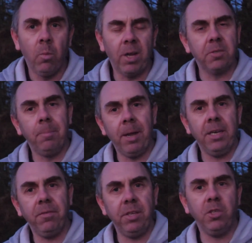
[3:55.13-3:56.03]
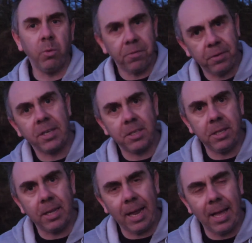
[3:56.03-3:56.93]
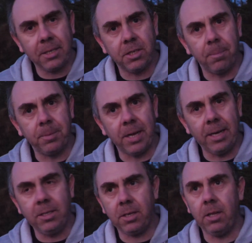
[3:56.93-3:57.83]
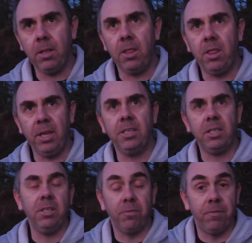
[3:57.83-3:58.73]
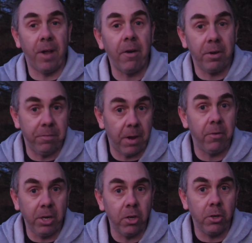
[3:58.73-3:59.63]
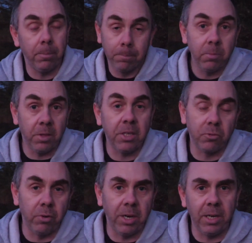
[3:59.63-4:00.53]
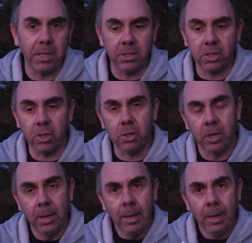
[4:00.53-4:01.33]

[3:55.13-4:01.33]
Whilst many of these were fixed in the last update, this is very, very good. This really is good.